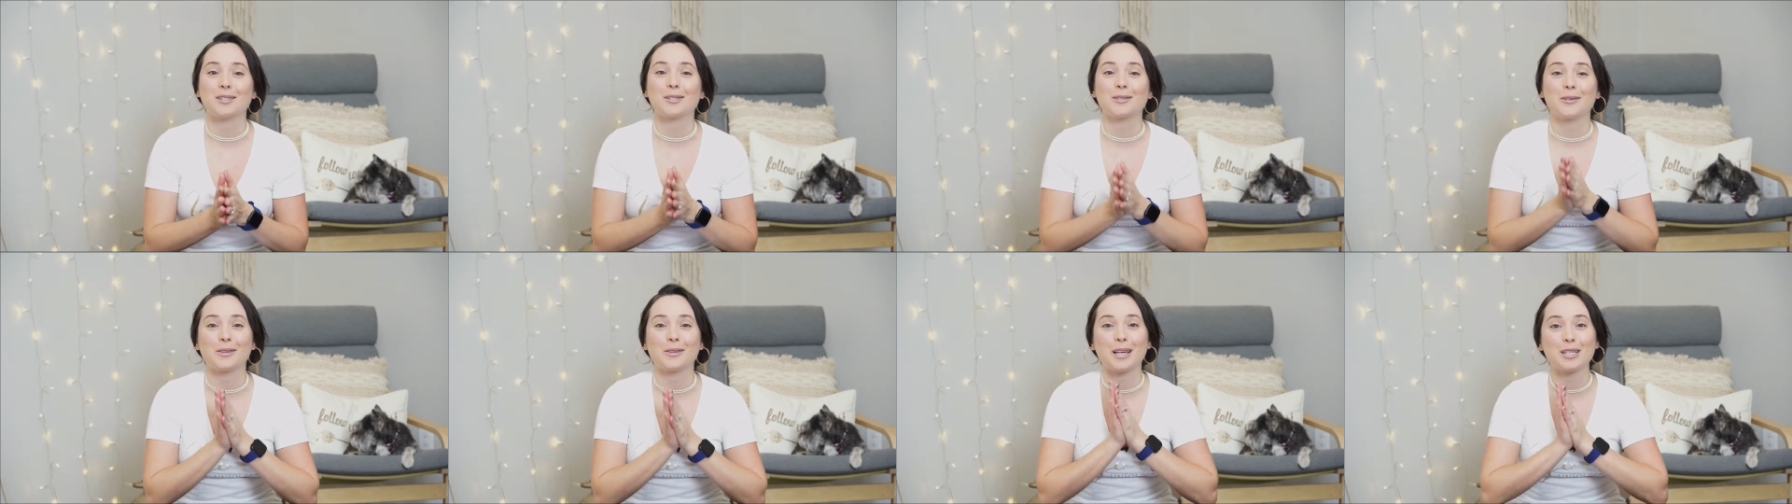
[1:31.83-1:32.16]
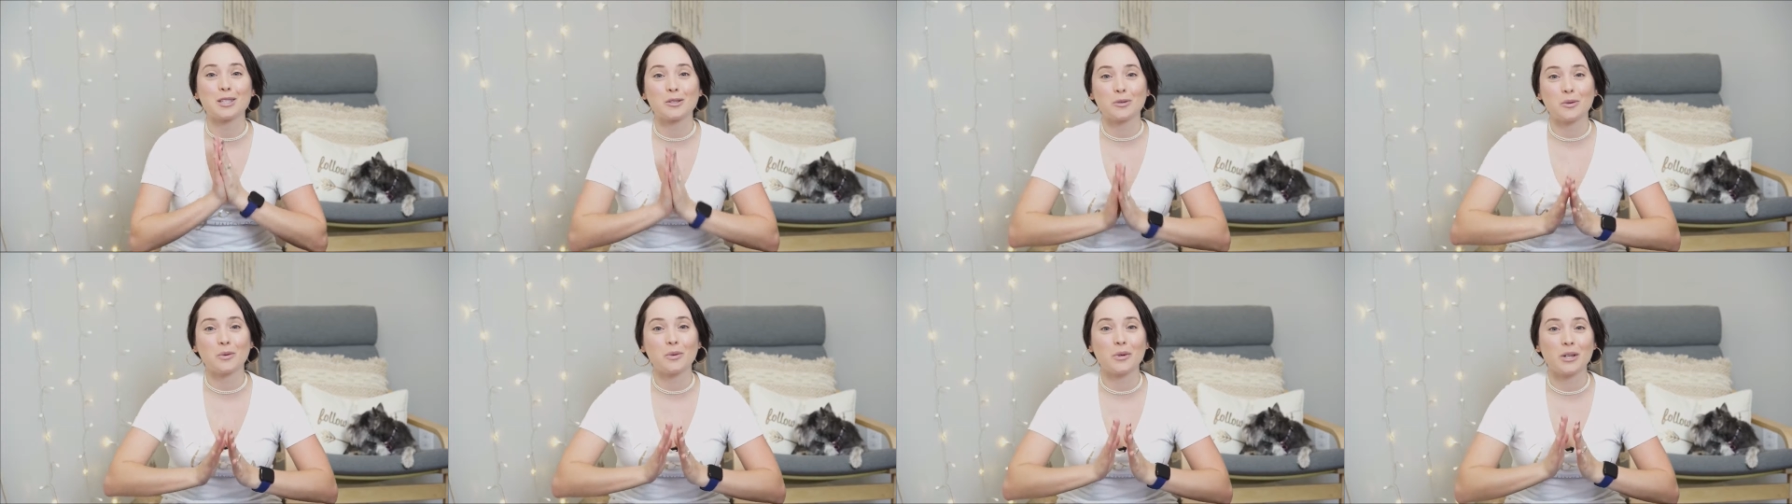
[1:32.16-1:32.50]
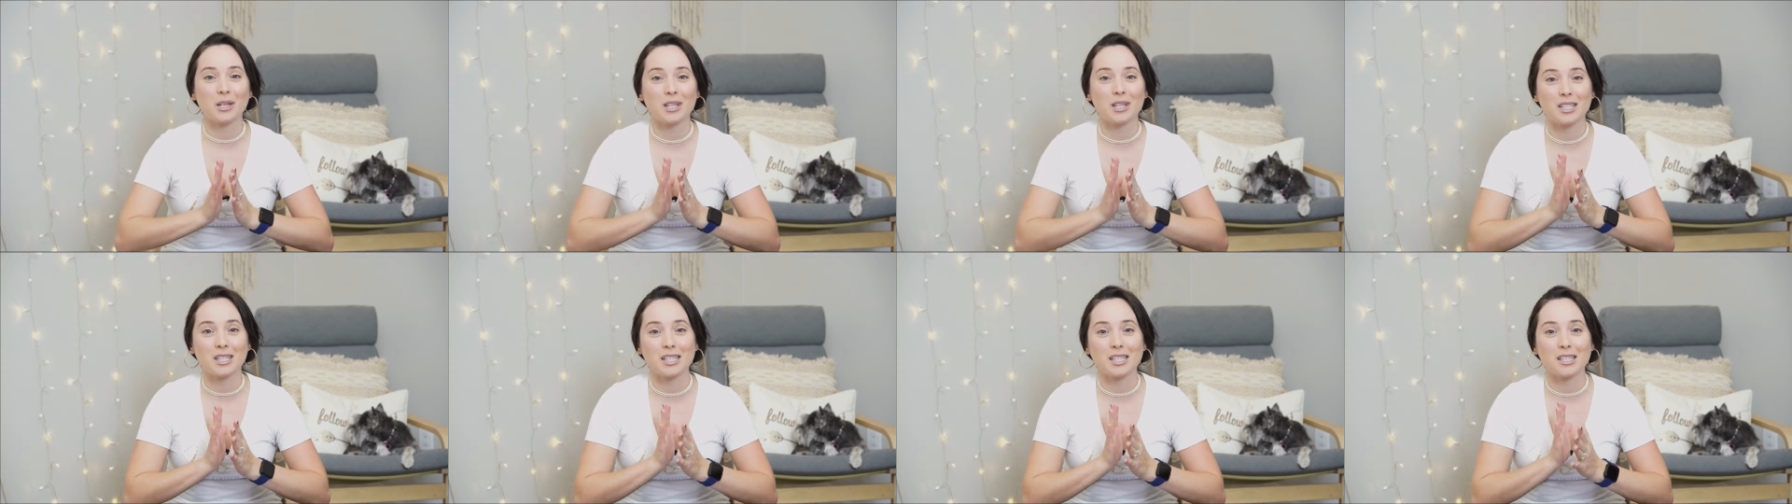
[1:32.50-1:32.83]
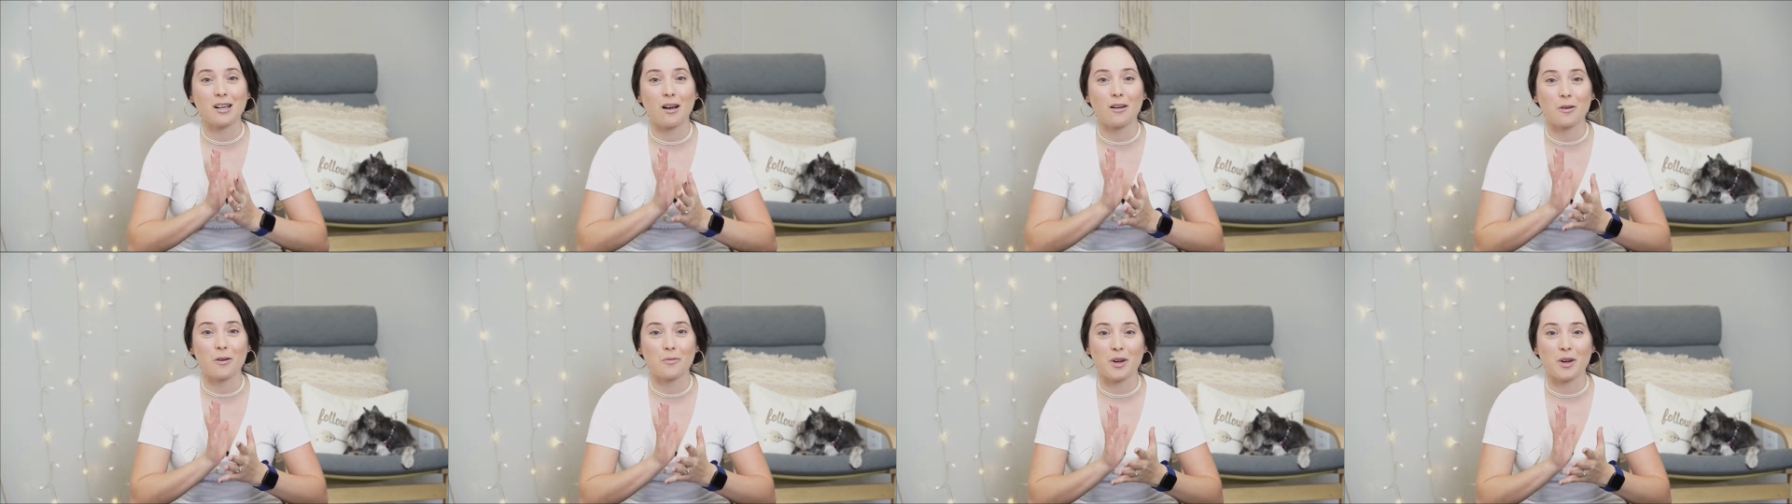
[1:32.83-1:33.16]
So that's what we're going to
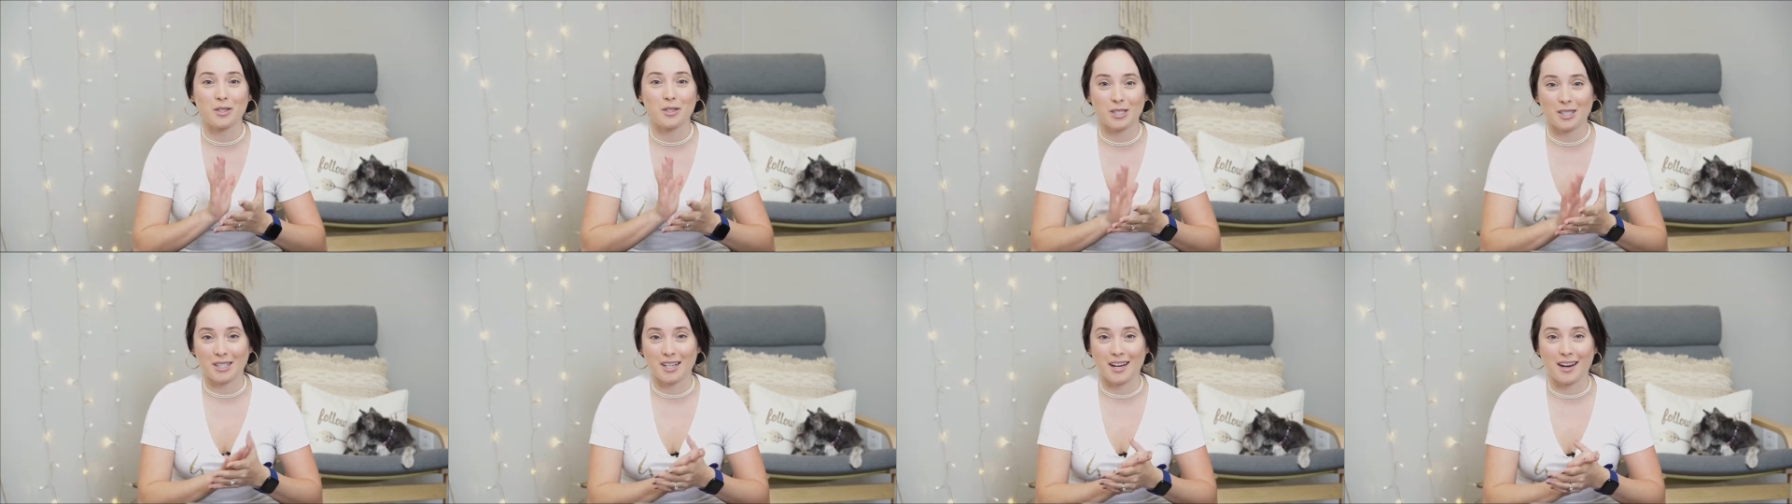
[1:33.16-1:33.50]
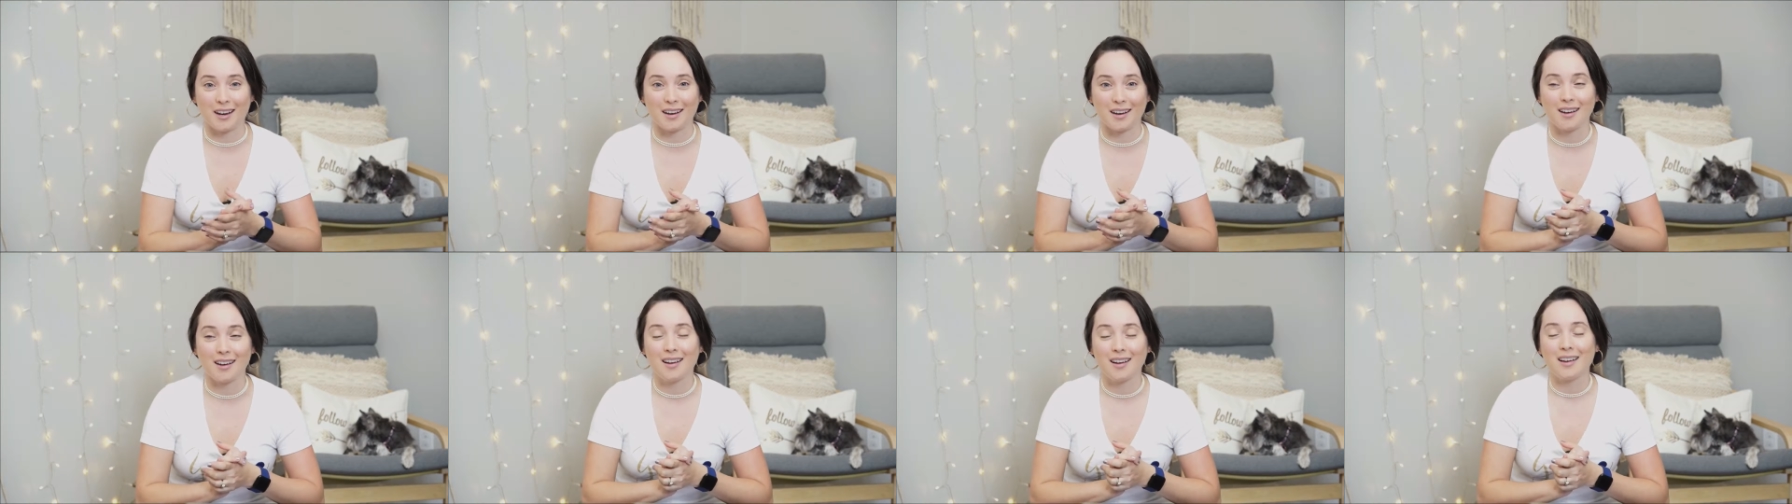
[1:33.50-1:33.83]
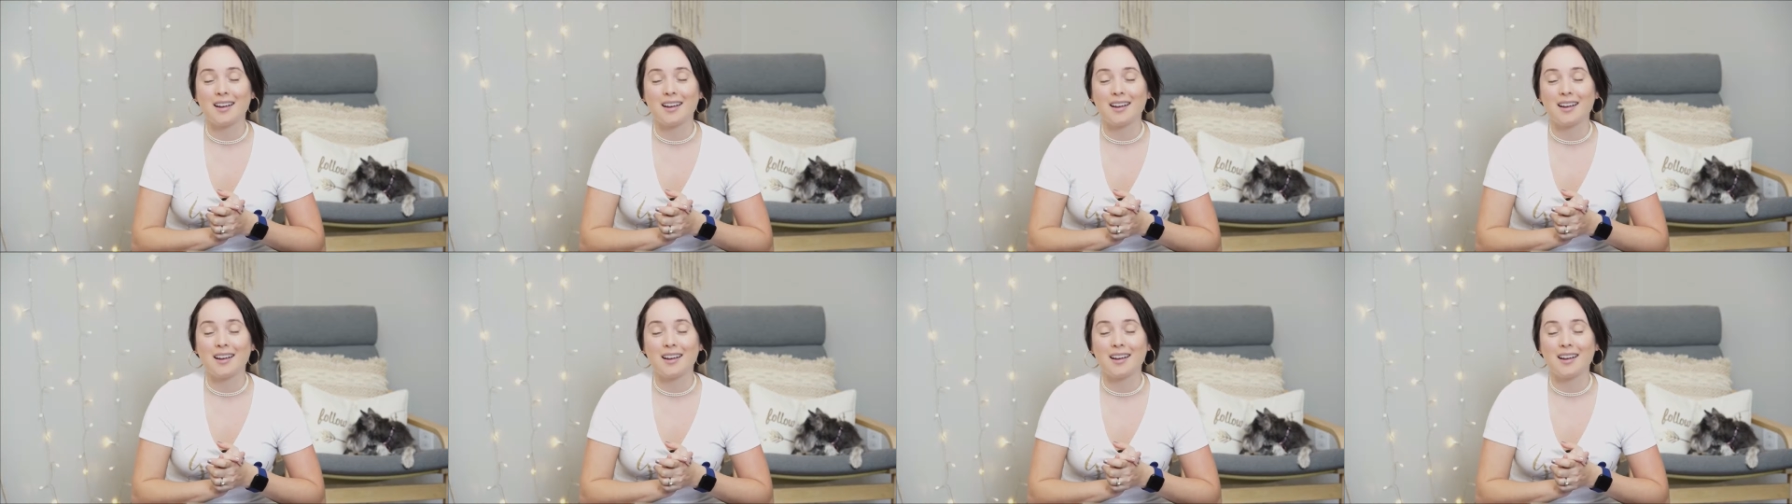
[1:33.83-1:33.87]
talk about today.